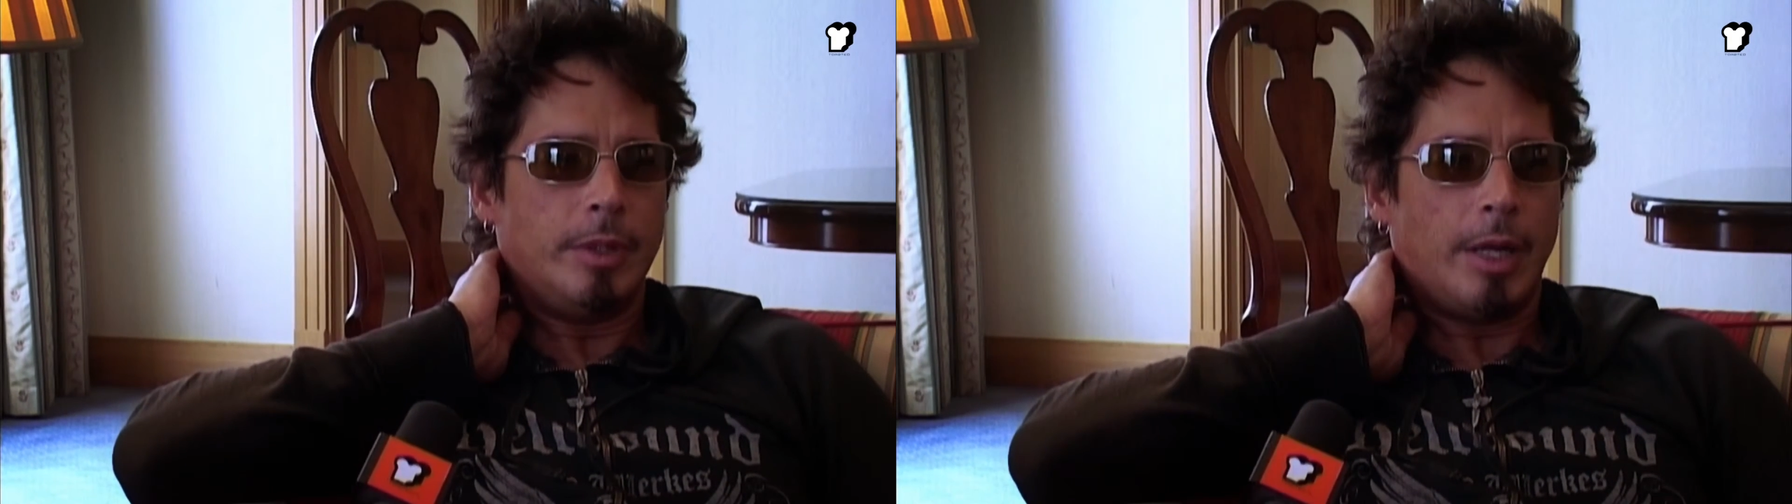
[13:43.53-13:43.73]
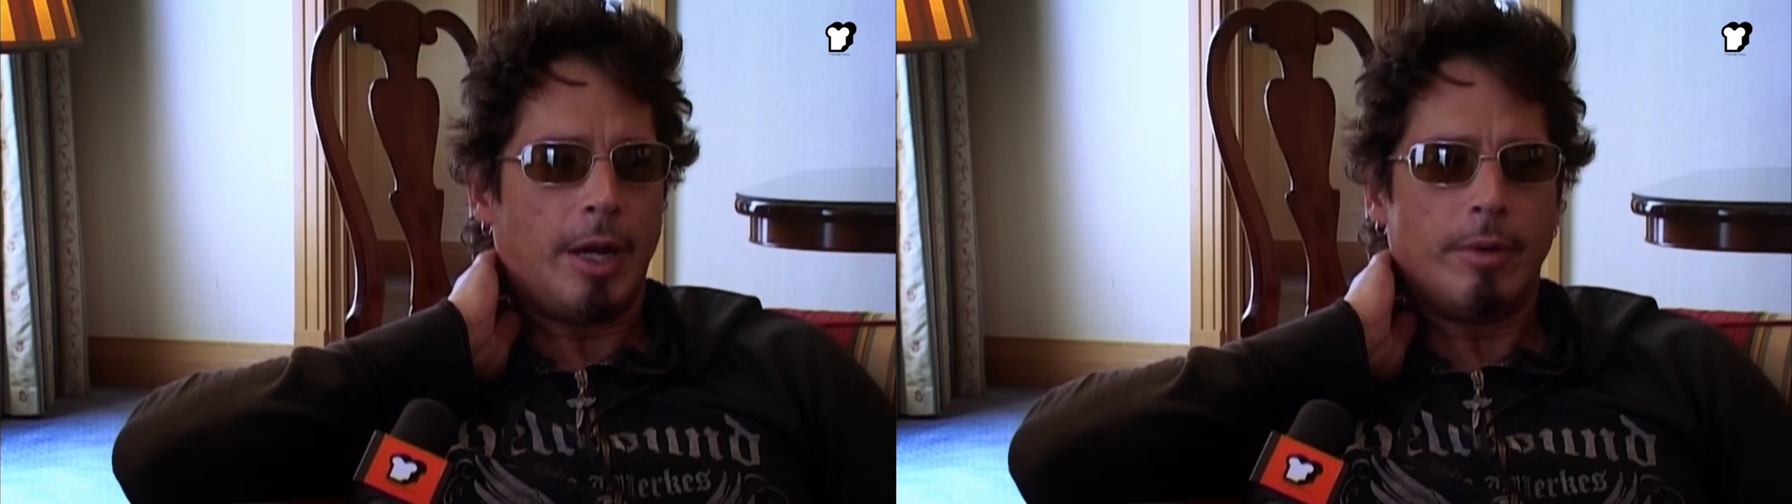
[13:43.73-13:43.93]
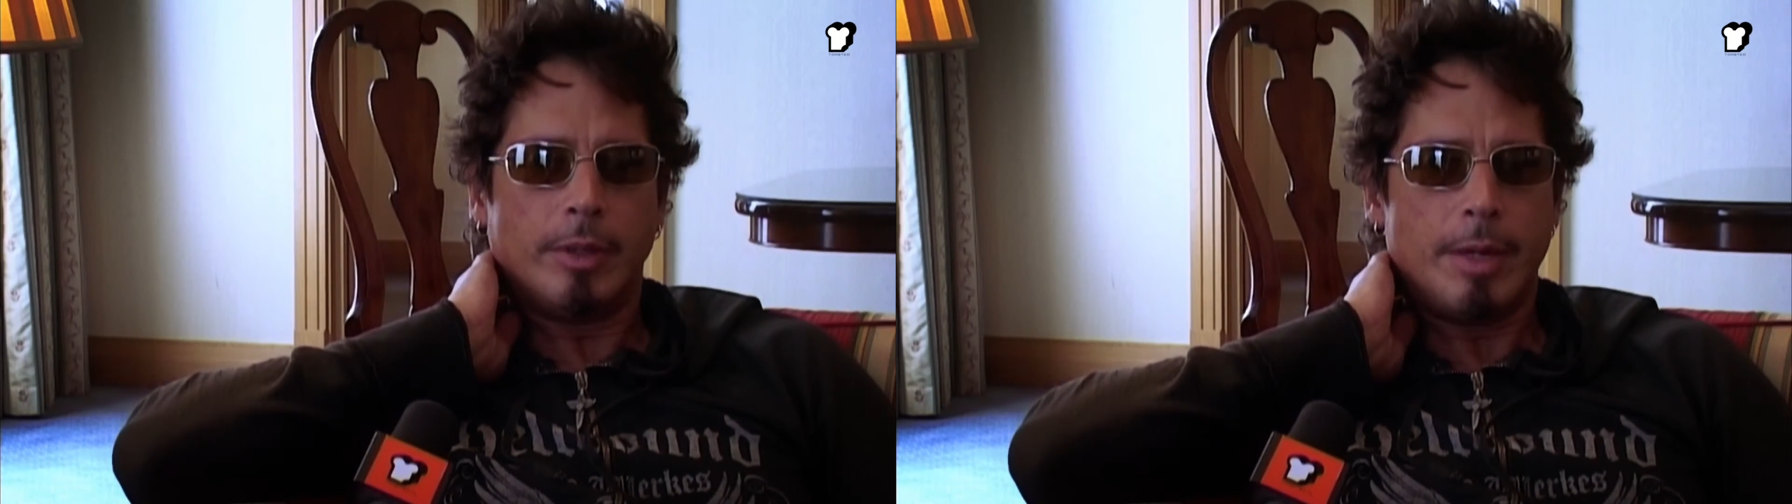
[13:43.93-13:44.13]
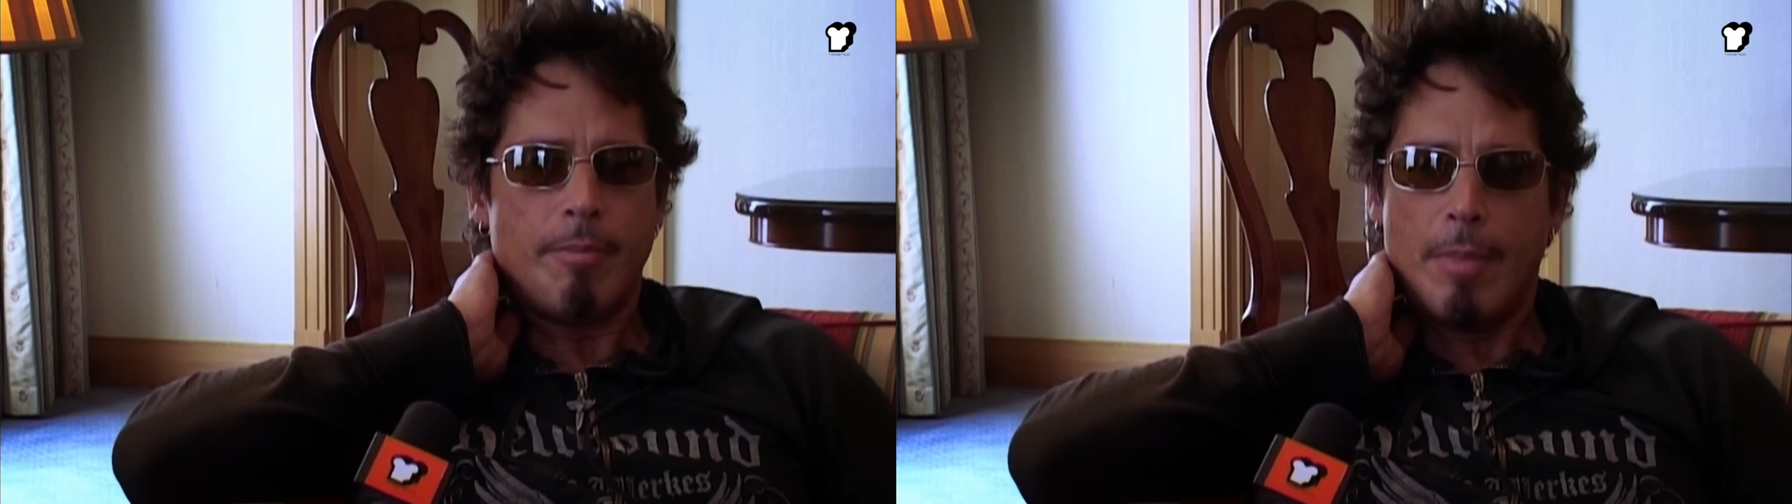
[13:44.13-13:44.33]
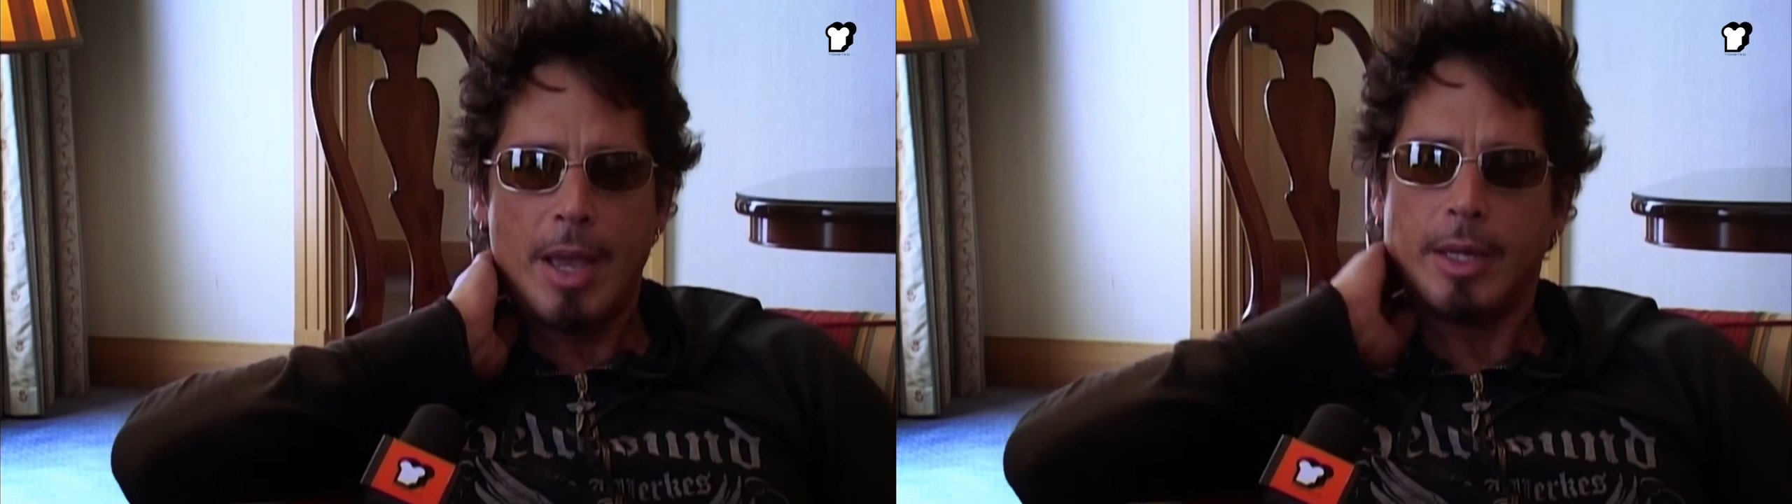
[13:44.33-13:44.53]
inherently
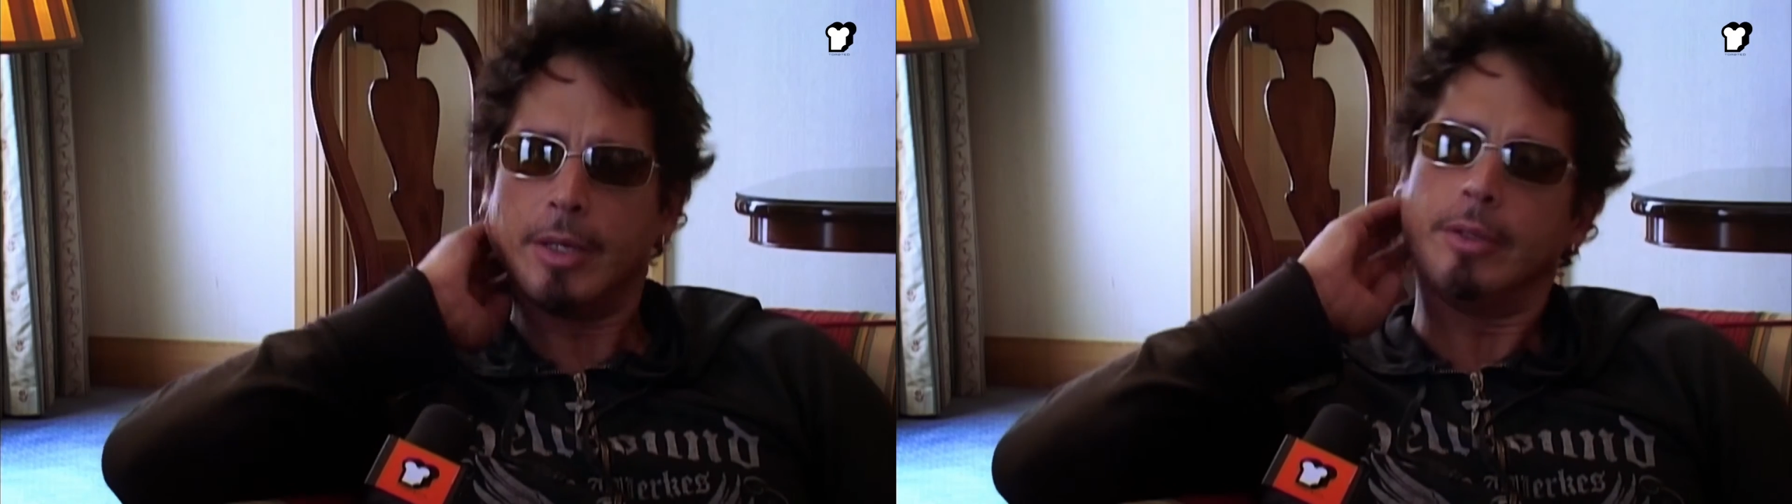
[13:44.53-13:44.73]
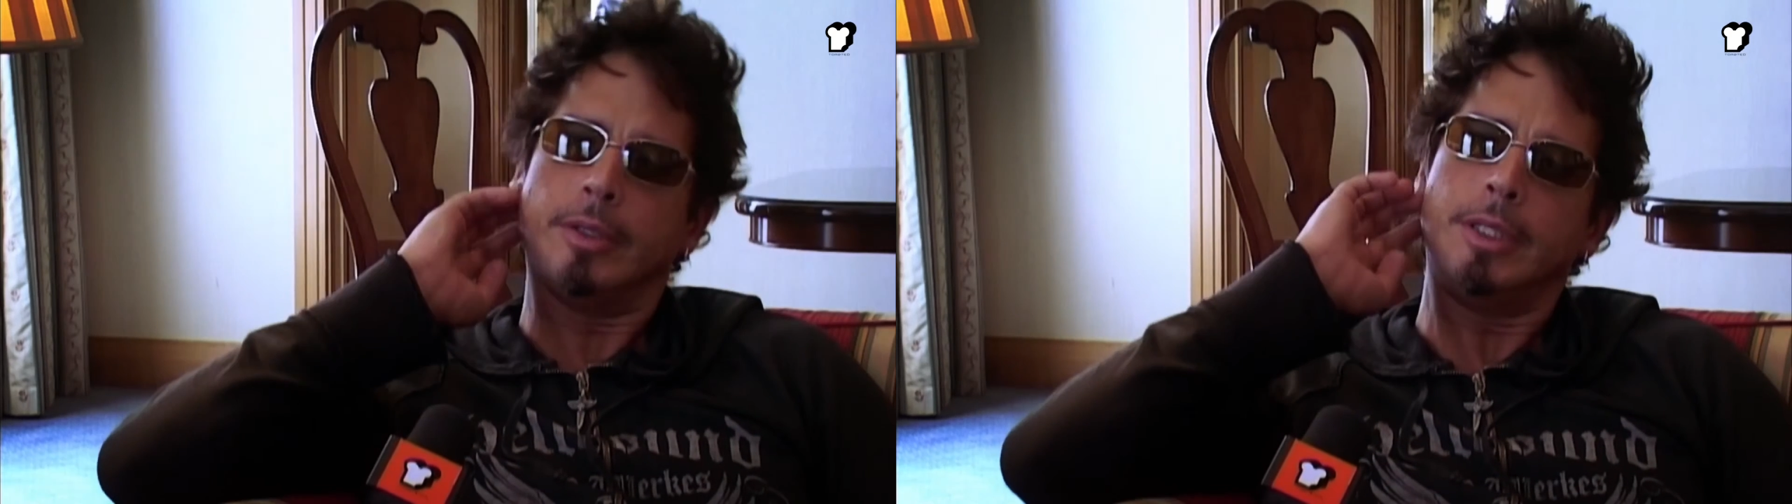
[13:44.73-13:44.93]
male,